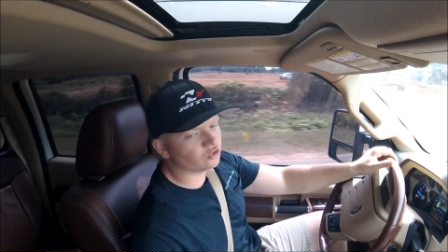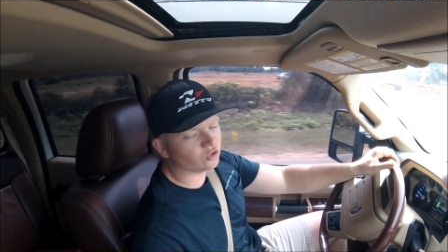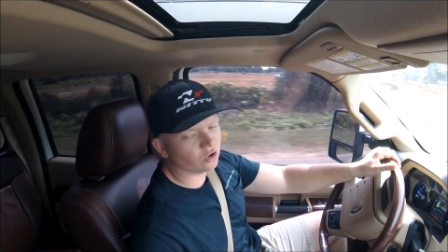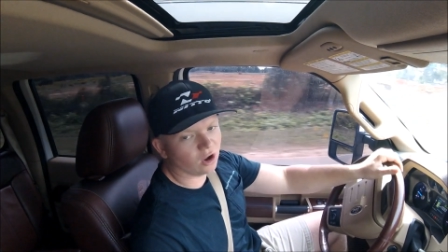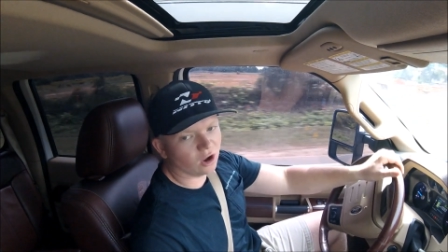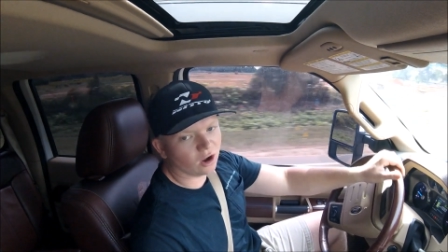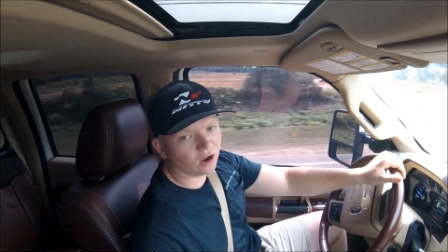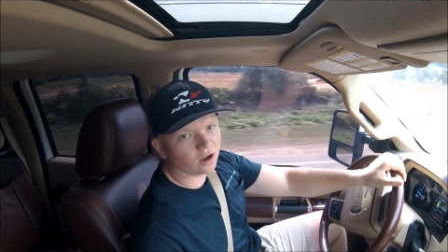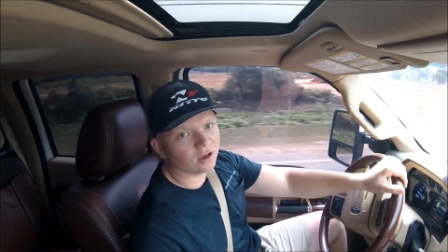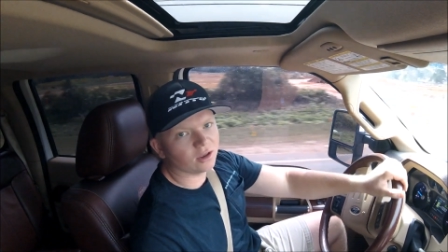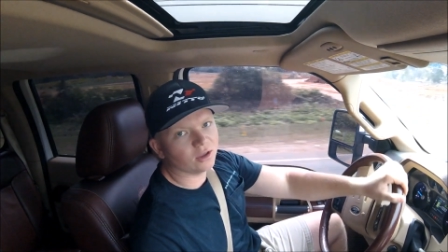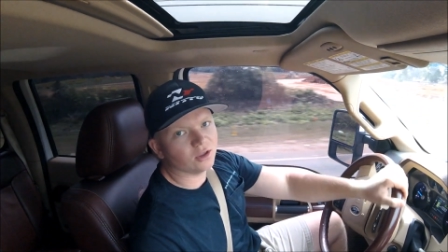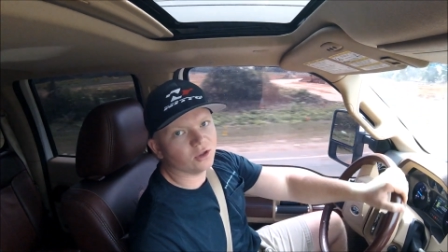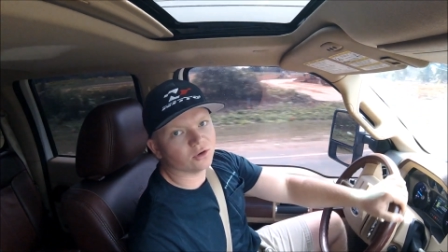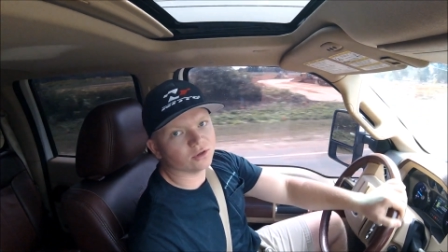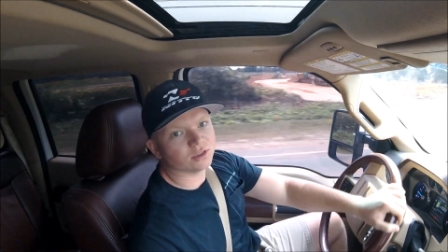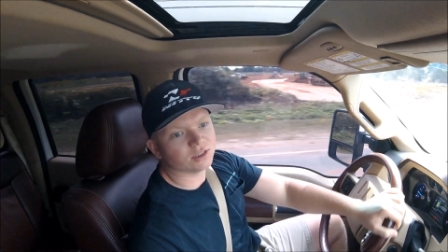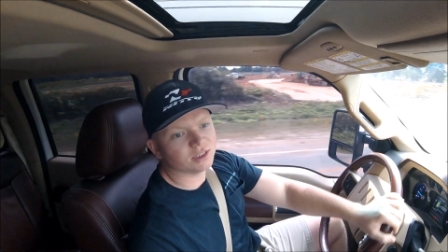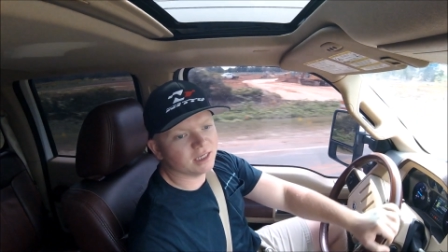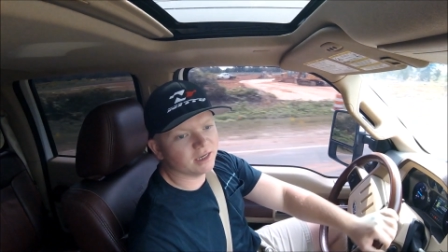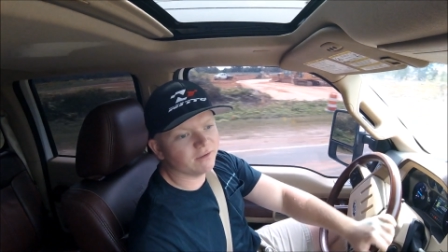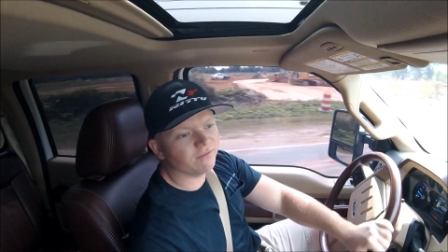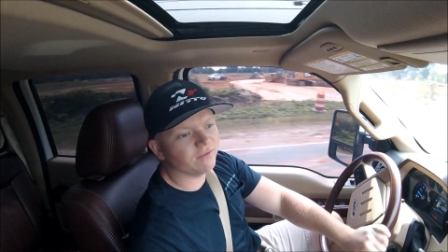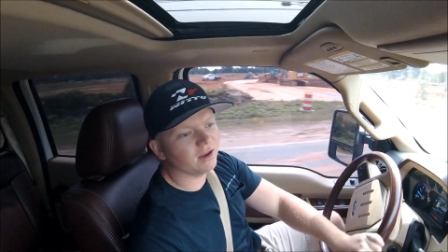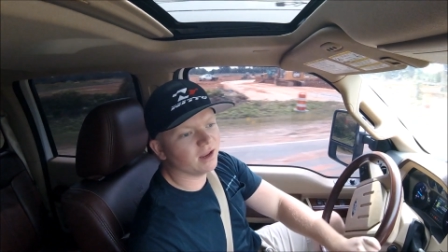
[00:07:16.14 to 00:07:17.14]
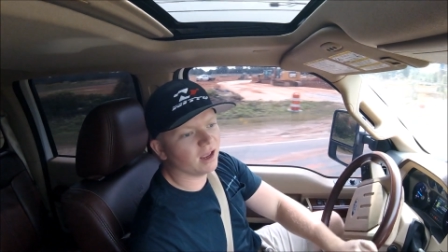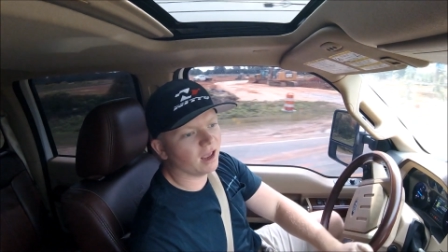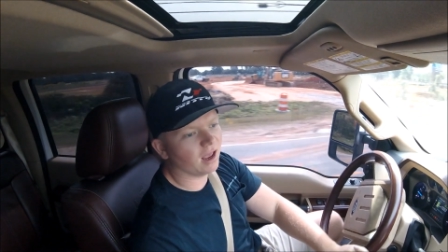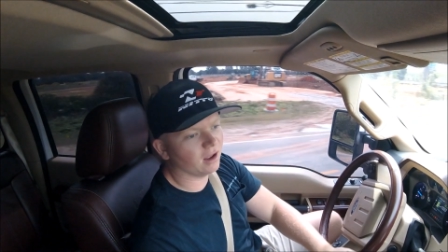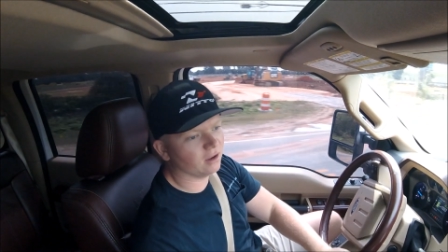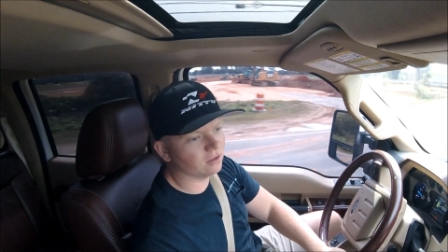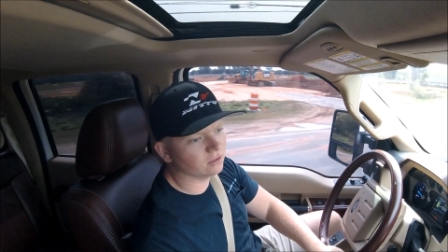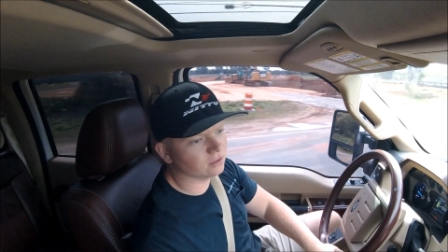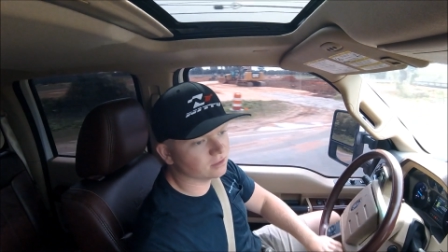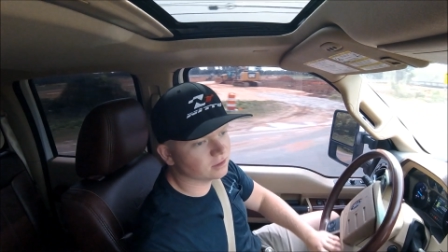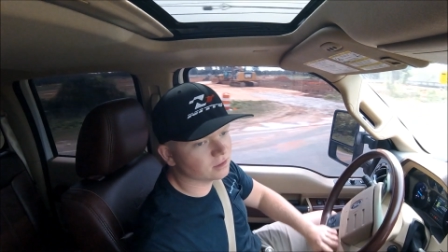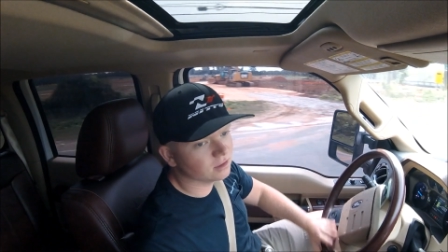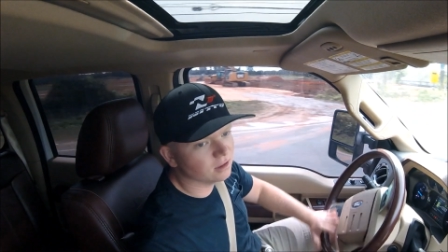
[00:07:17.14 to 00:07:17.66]
truck, your CV
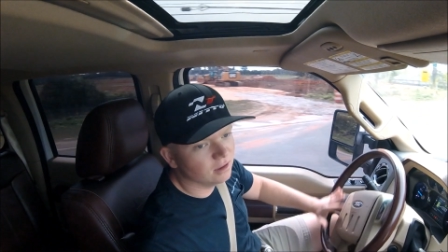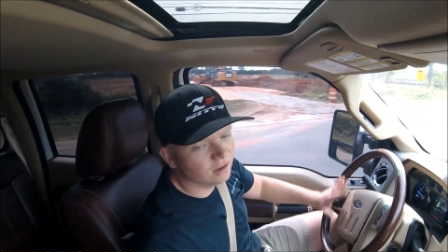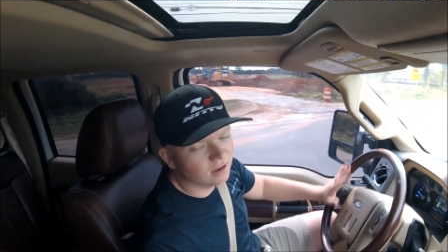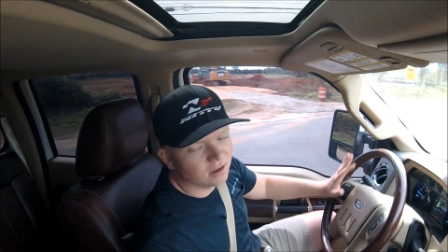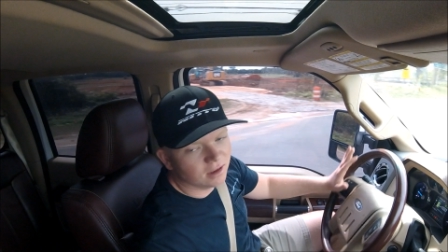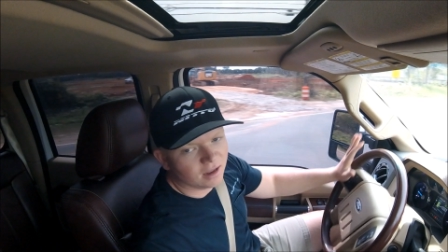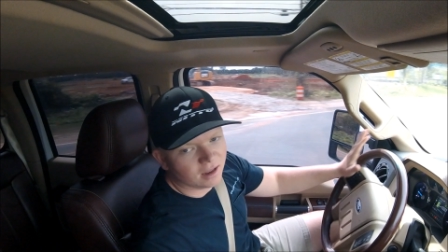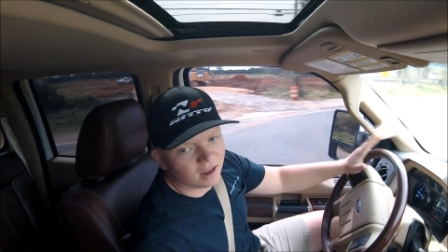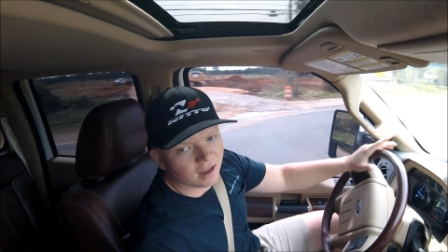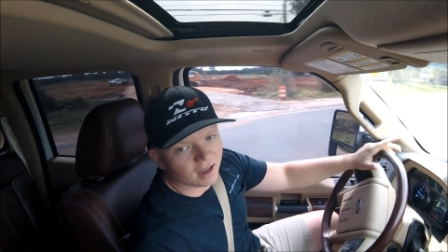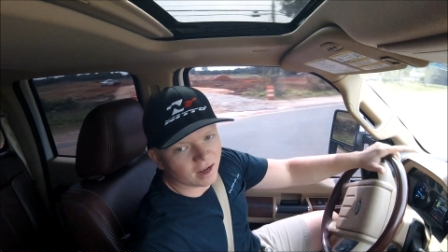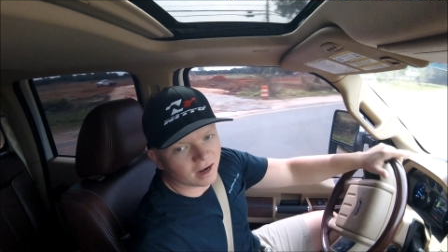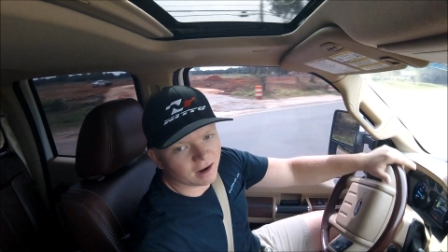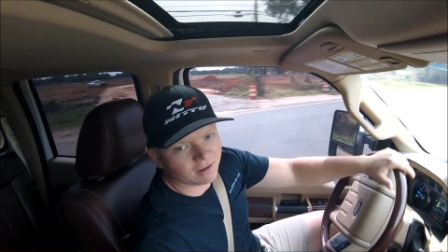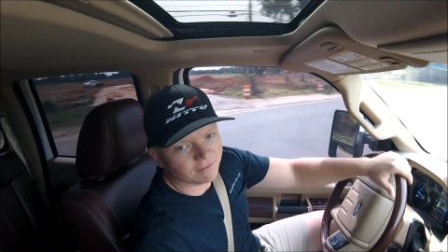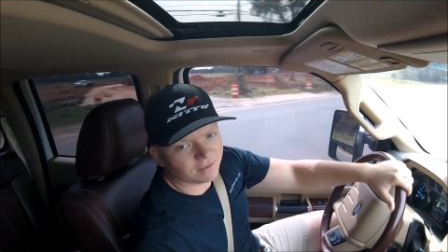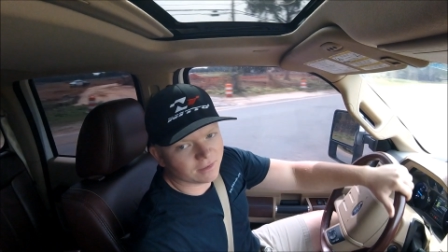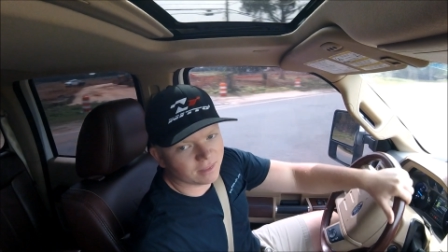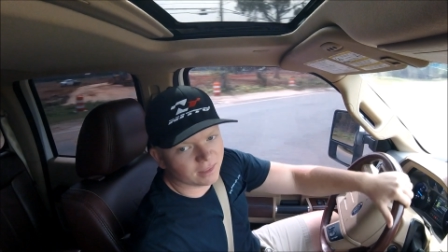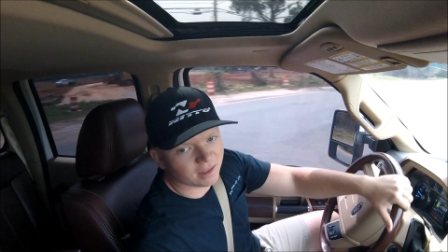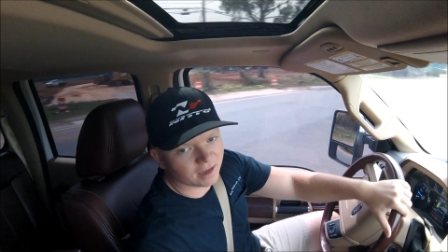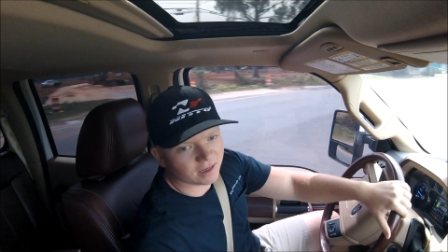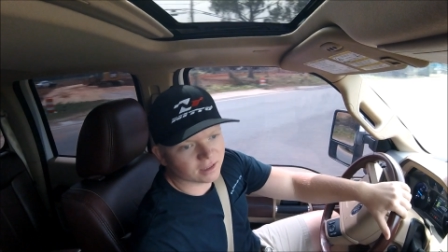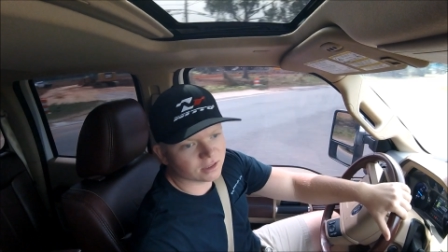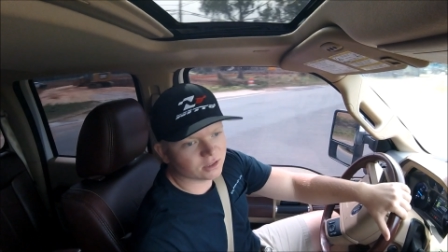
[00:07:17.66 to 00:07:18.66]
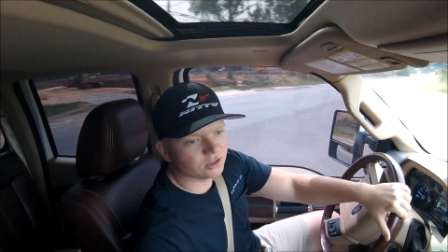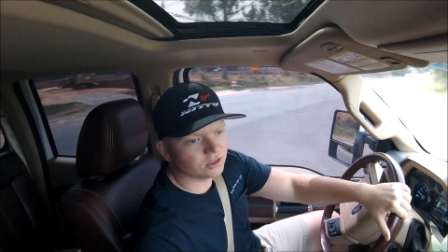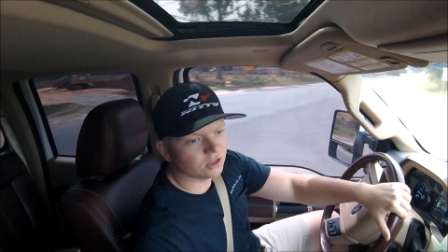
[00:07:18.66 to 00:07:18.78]
angles and everything.